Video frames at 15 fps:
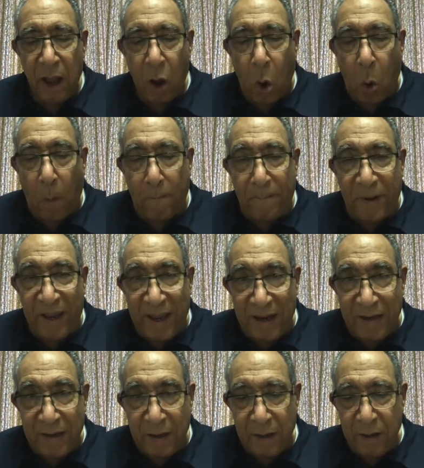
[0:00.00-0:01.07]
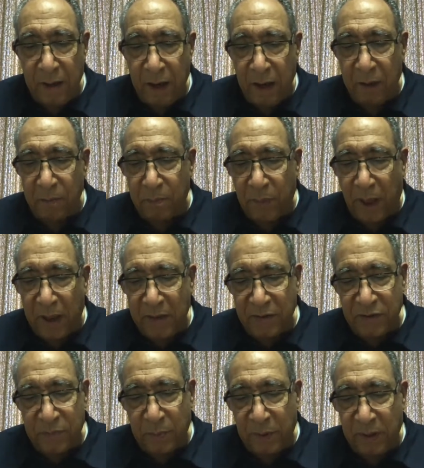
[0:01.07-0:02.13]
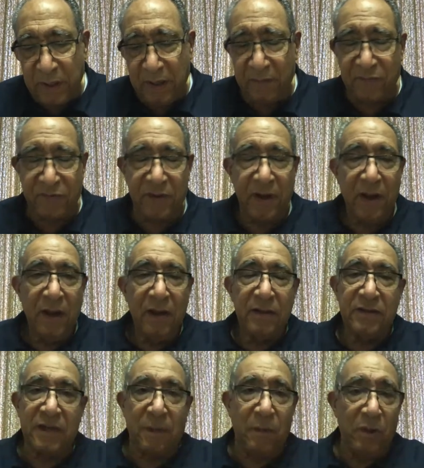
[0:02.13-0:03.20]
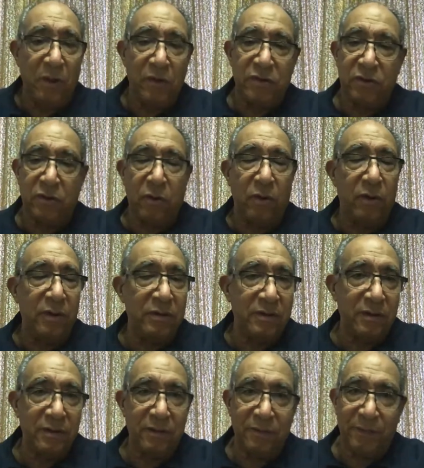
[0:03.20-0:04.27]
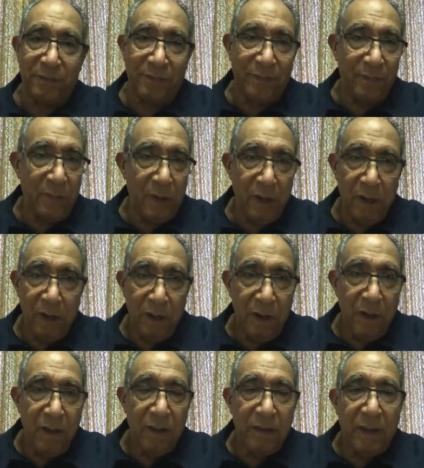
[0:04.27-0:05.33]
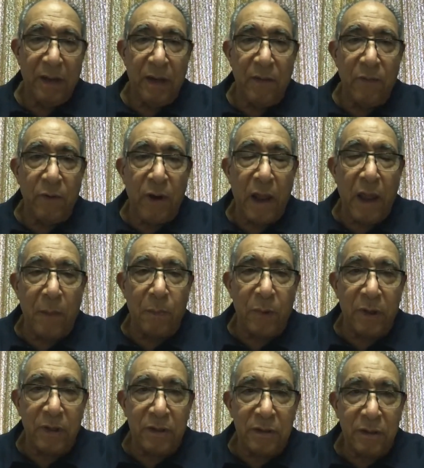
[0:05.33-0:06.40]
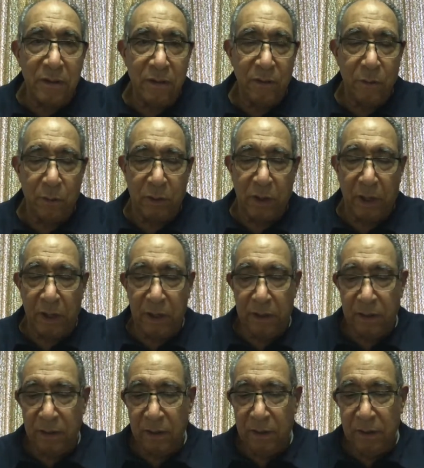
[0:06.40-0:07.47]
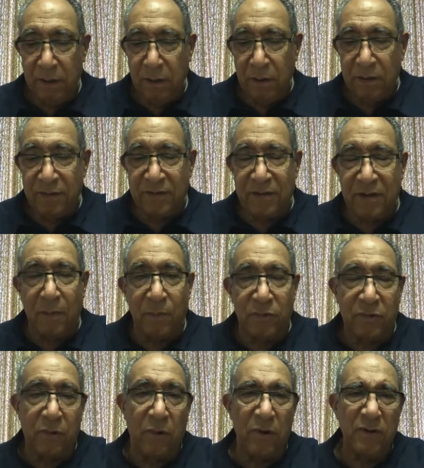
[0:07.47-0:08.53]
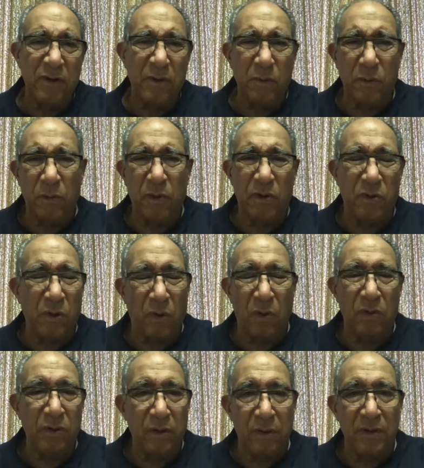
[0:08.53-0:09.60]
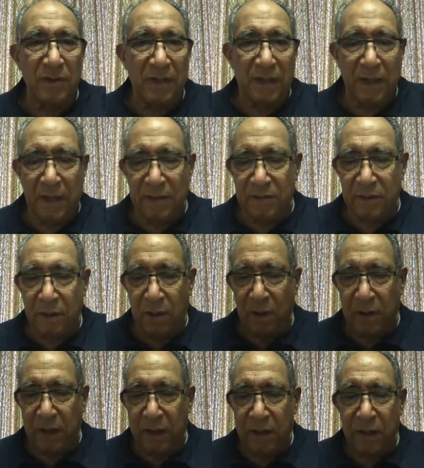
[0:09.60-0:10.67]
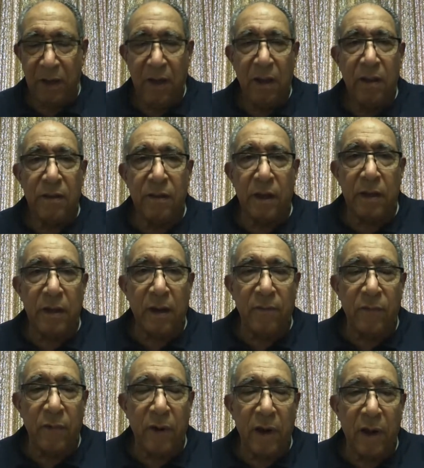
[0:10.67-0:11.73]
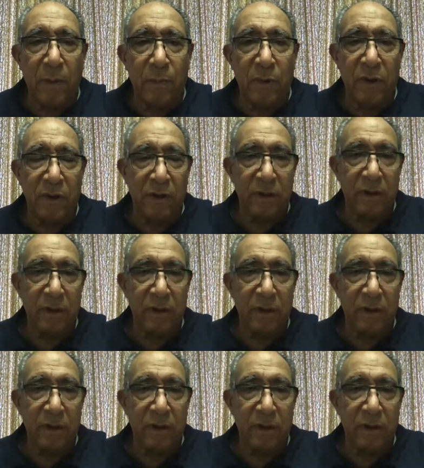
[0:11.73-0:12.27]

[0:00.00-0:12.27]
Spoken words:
opinion, and pious beliefs. Some of those stories, they never happened. Okay. Some stories that we were told, as kids and all that, they never happened.